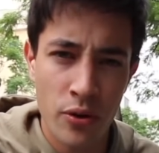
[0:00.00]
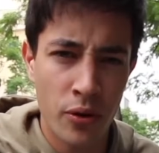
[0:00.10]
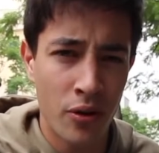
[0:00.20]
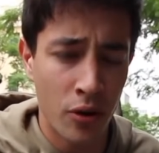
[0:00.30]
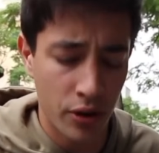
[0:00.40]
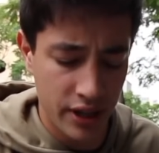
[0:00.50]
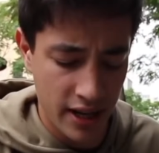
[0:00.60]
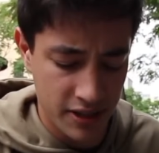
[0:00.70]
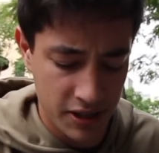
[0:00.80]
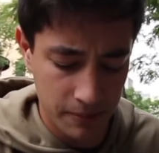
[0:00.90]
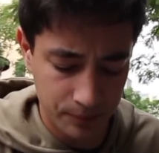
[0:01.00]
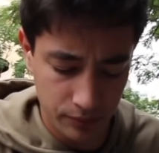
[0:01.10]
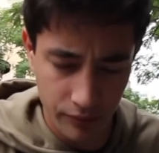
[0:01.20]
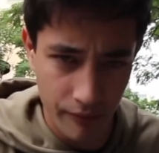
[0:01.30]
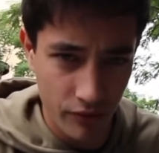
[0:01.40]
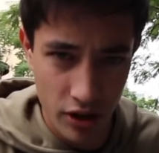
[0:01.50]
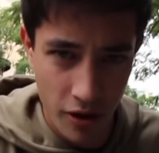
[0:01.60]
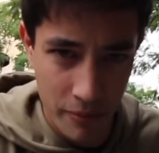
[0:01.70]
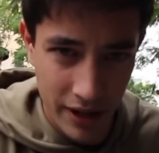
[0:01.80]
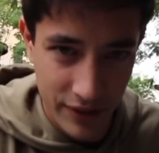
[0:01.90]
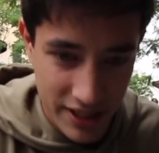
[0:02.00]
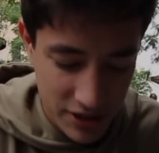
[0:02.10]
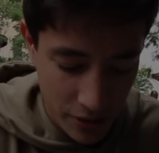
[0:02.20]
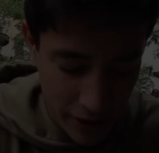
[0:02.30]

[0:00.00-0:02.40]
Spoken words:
Oh, yes. Oh man, that's so